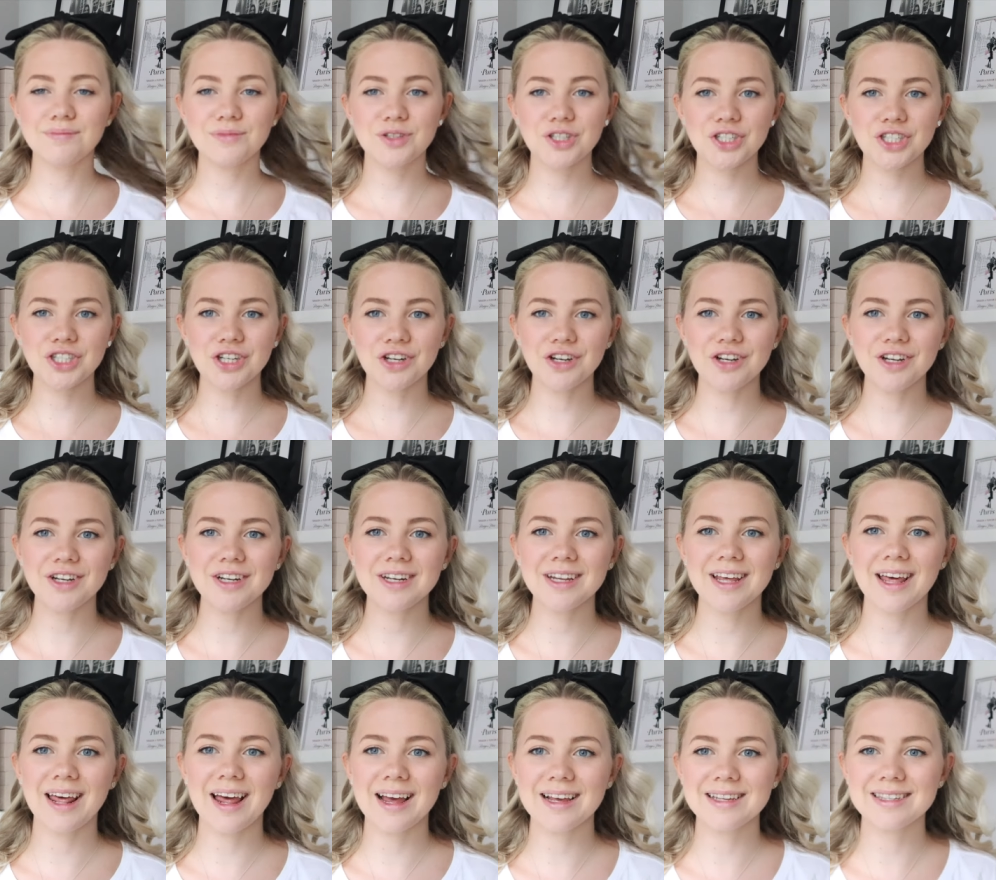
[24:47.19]
shirt
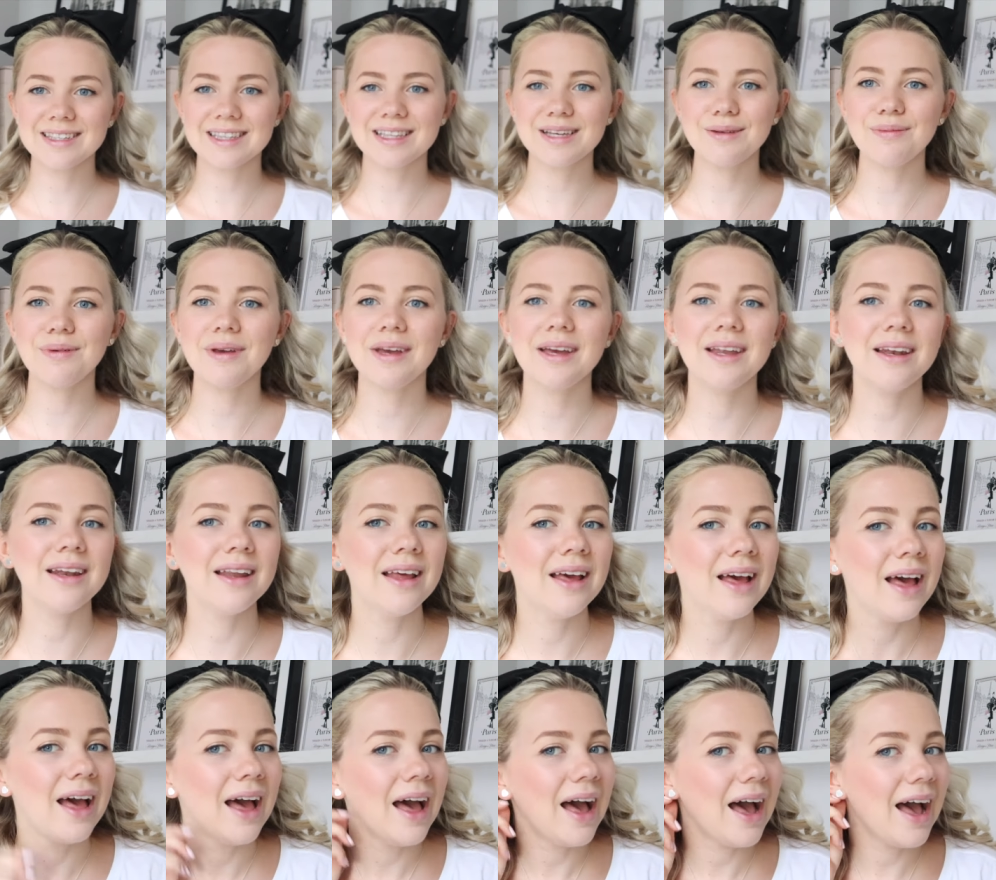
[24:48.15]
that I sleep in,
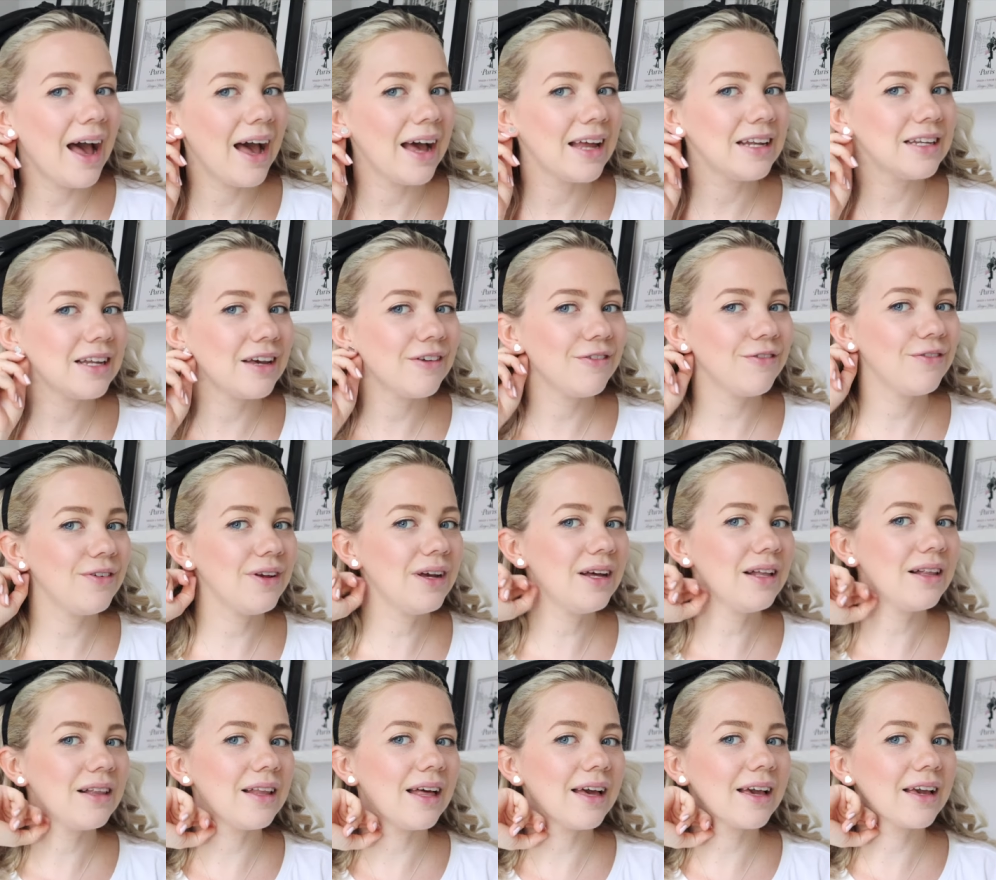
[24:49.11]
and I
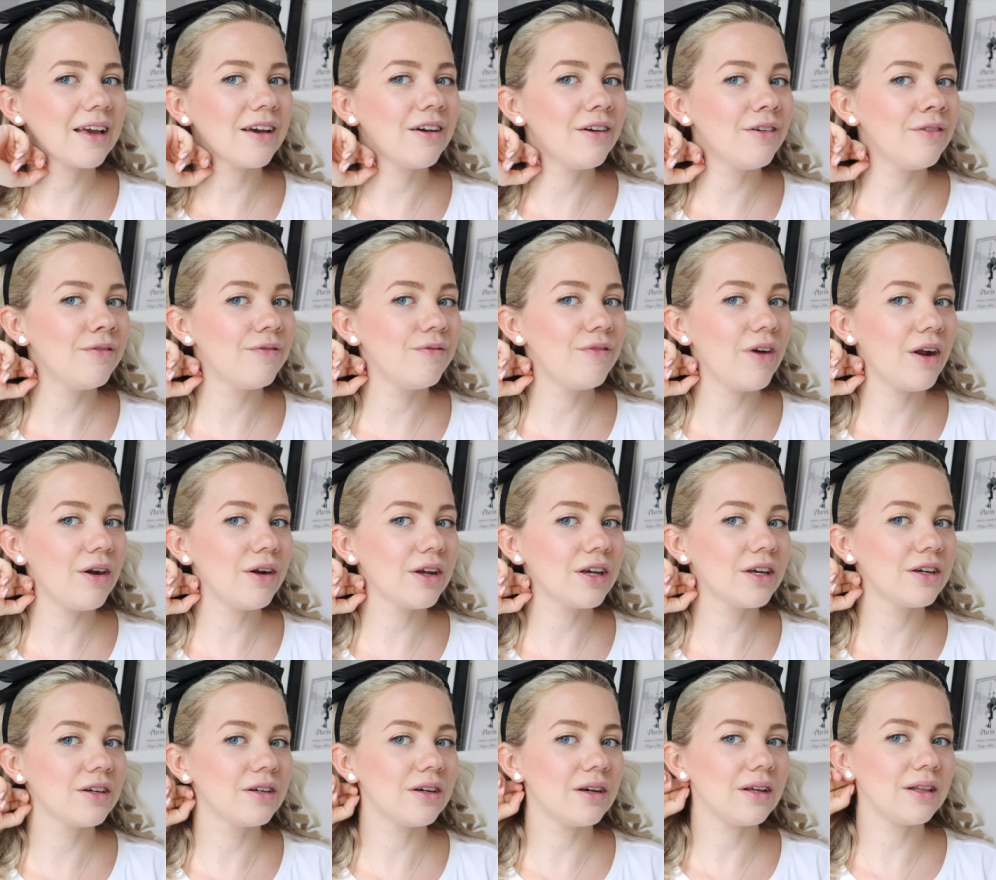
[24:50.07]
feel like a very
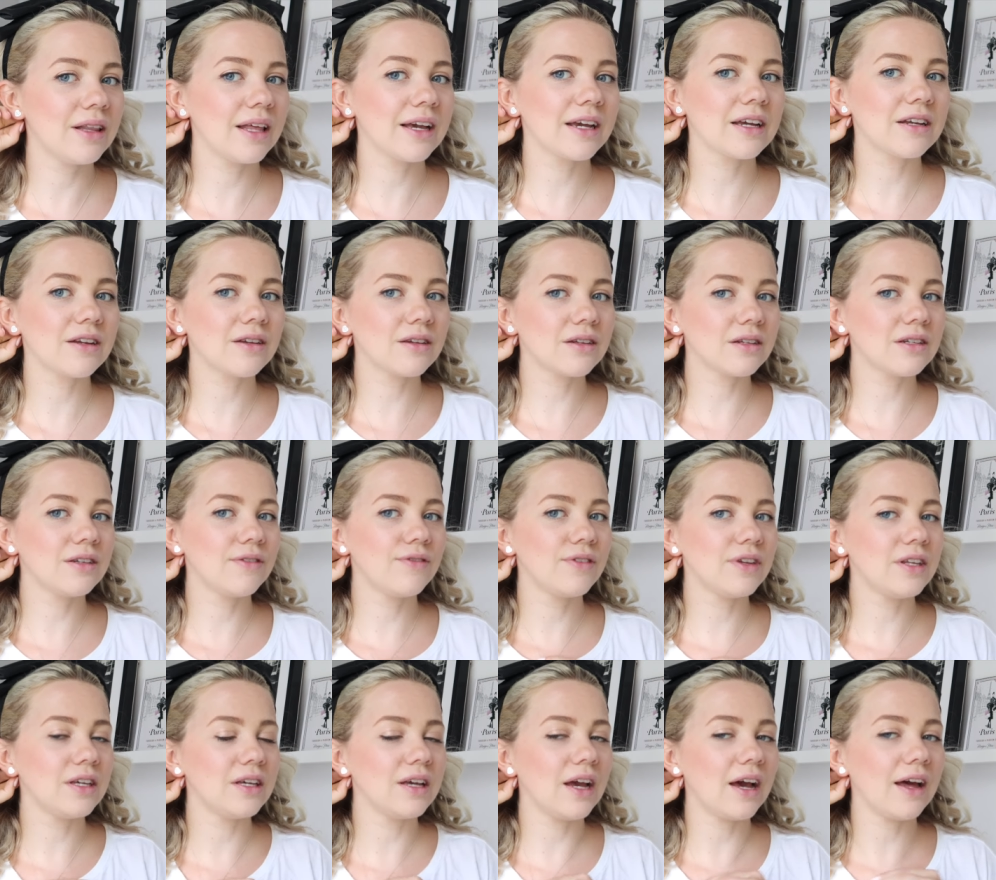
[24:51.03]
good like
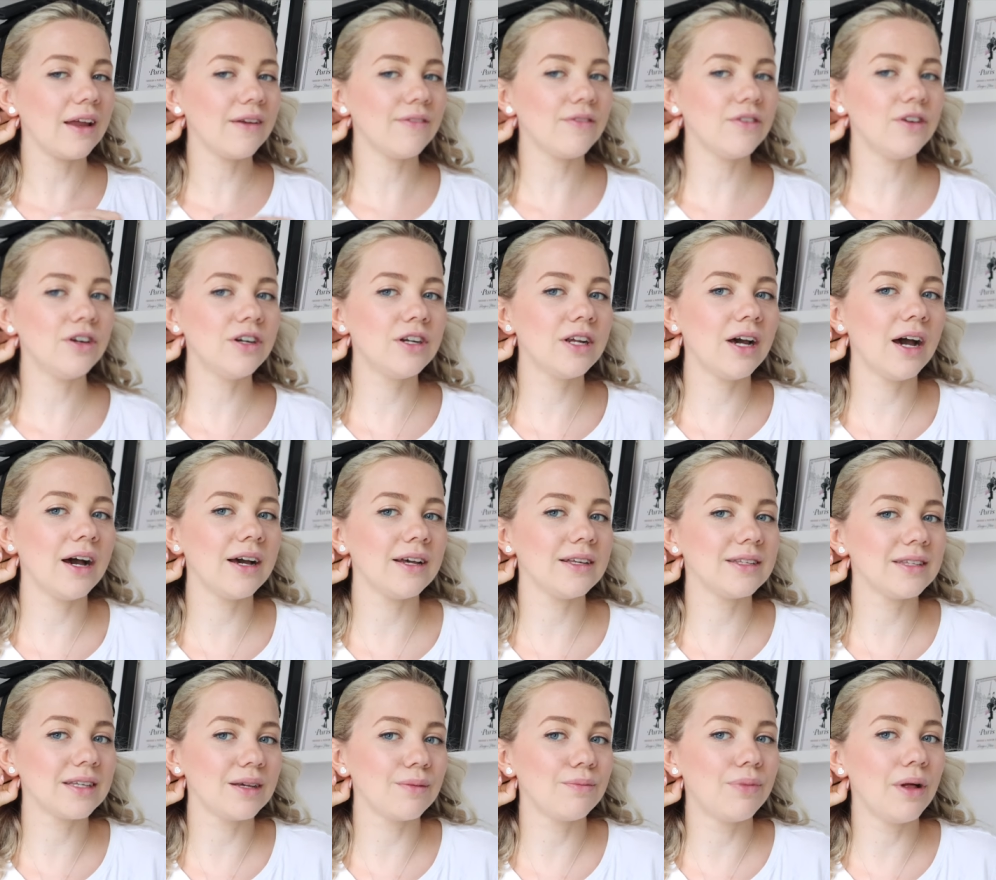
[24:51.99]
Tiffany
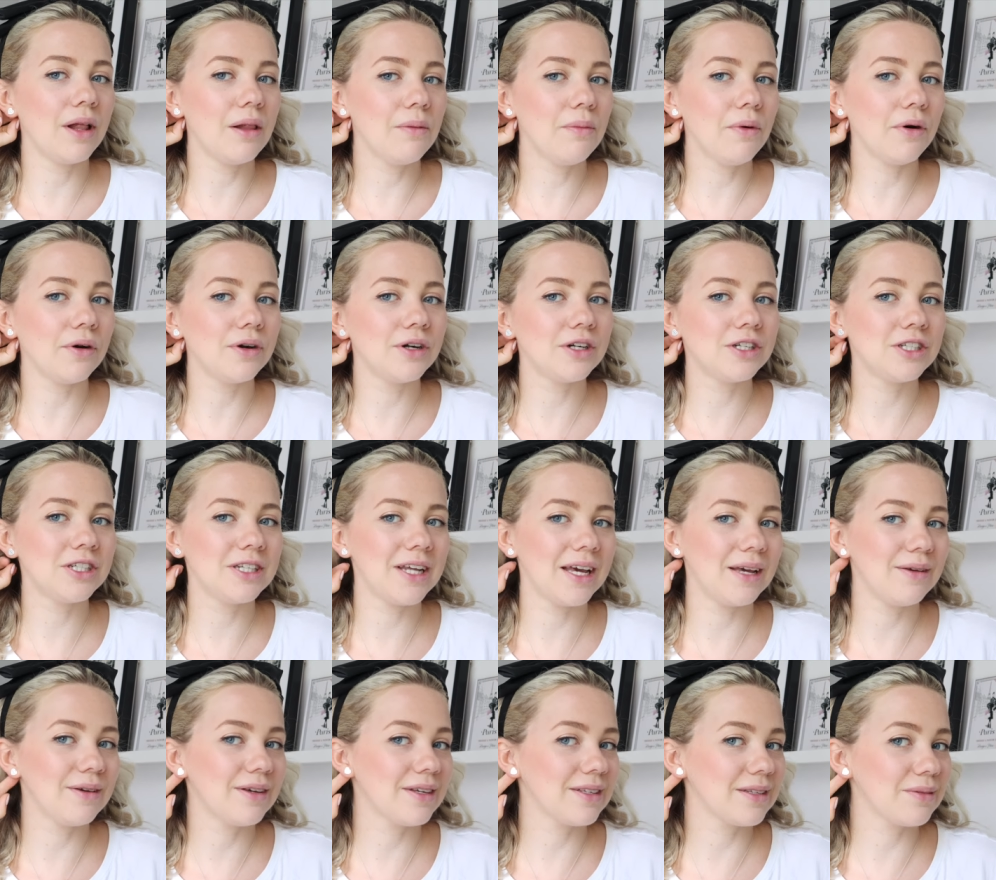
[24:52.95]
advertising billboard
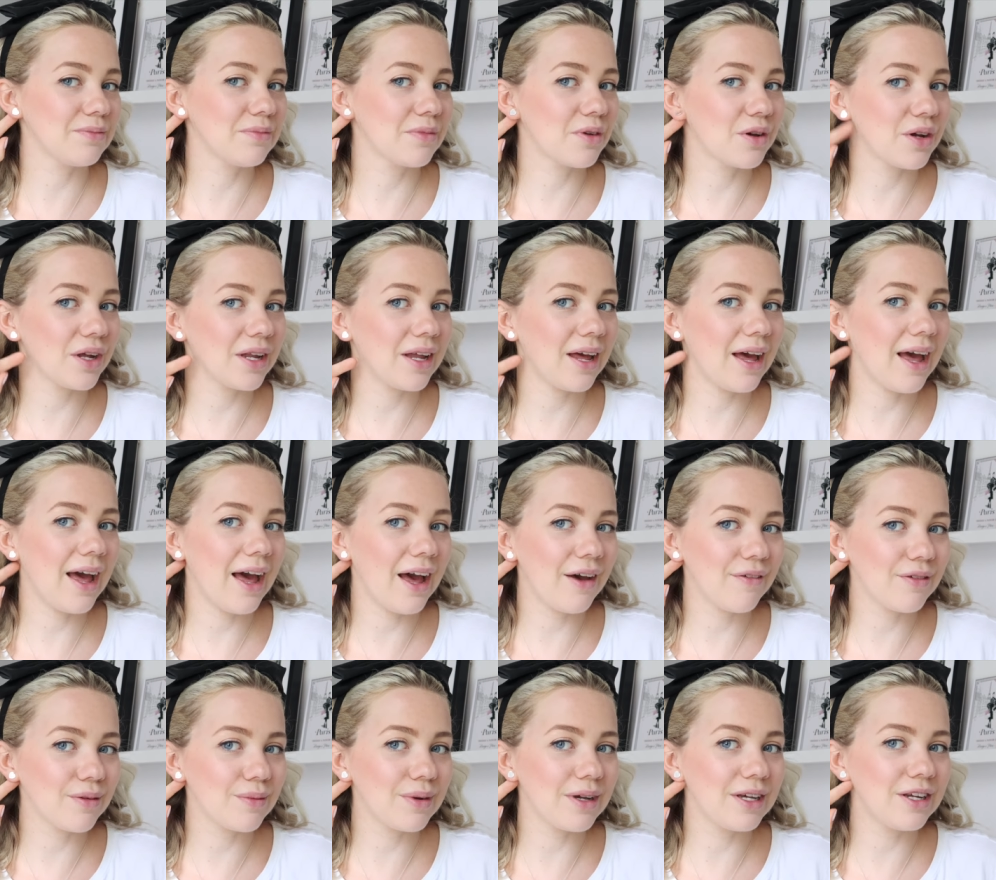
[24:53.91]
today, because I'm
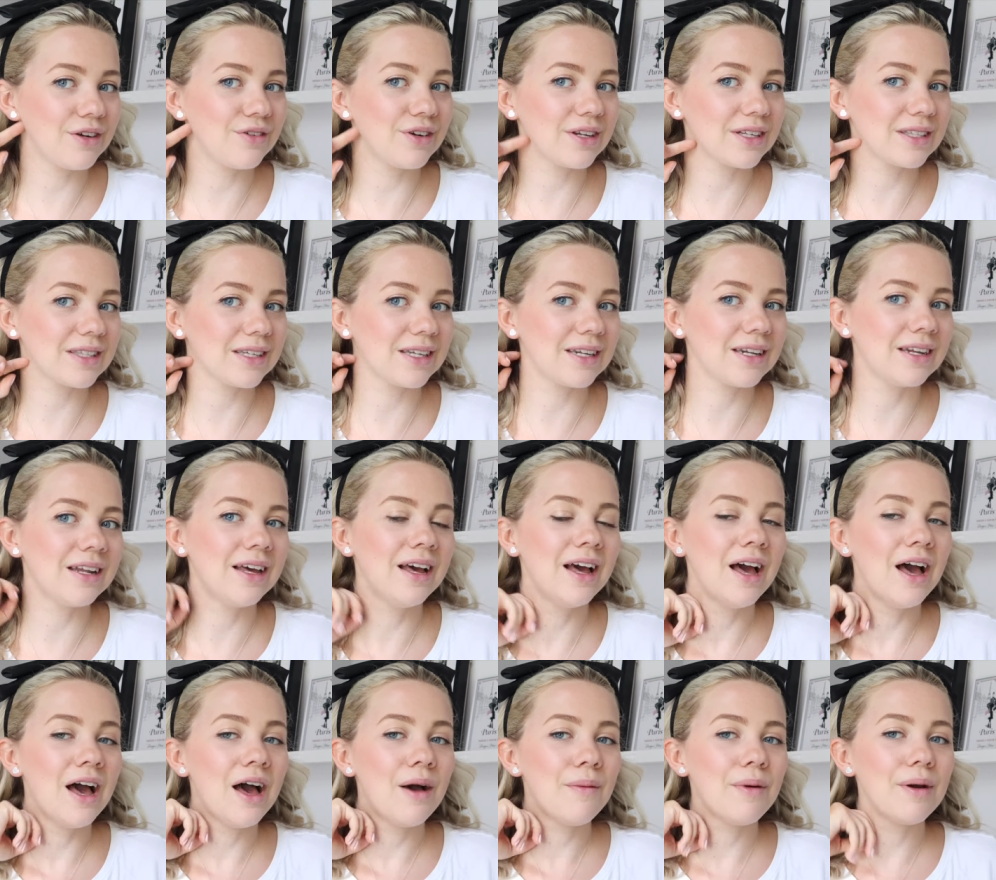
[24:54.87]
having my earrings in,
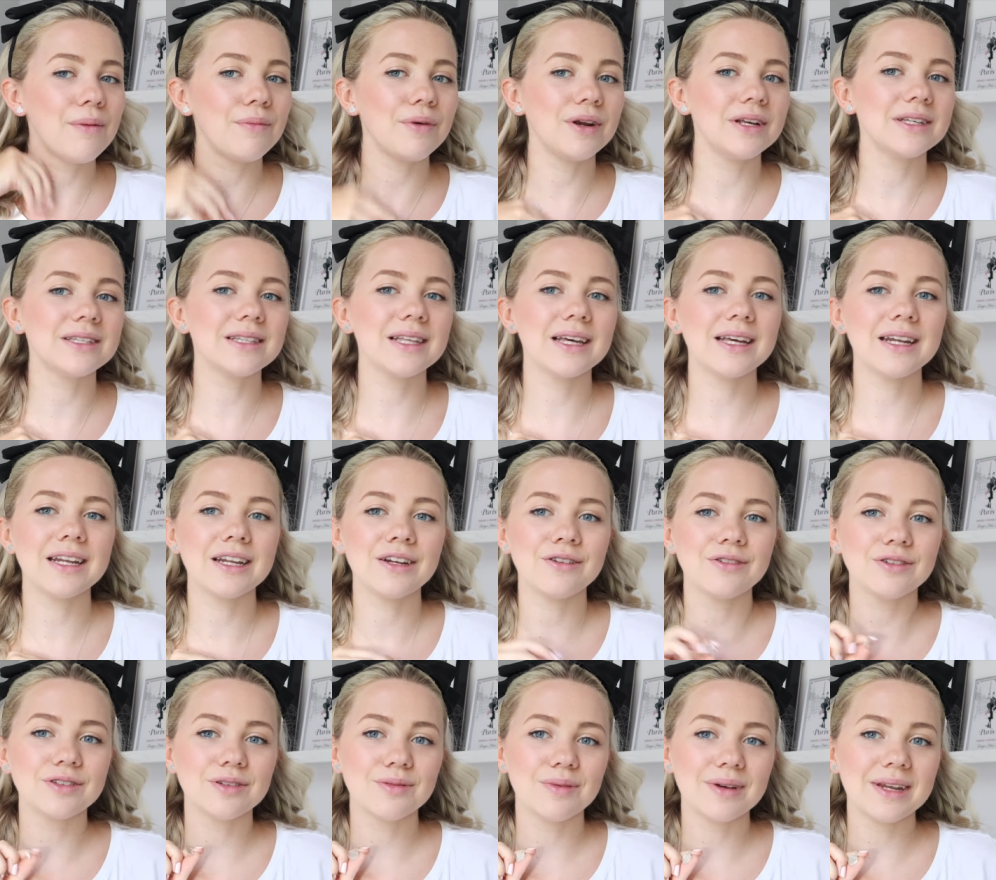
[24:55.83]
my bracelet, and
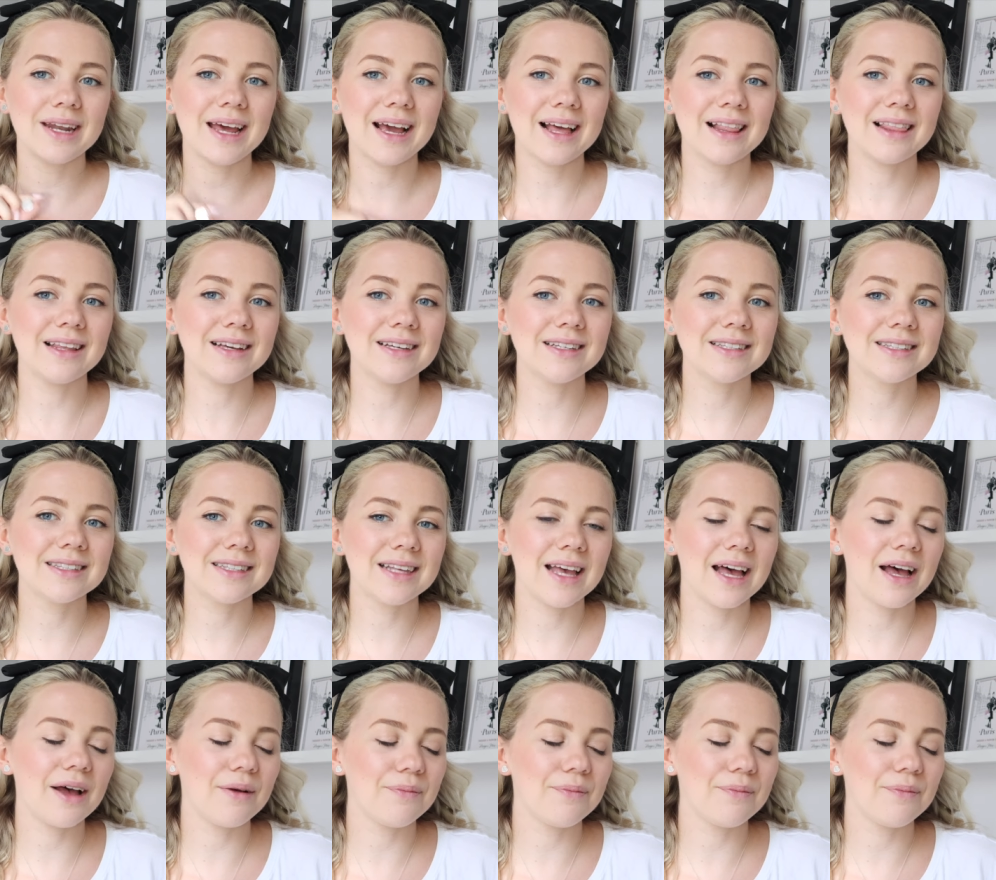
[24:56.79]
also my necklace.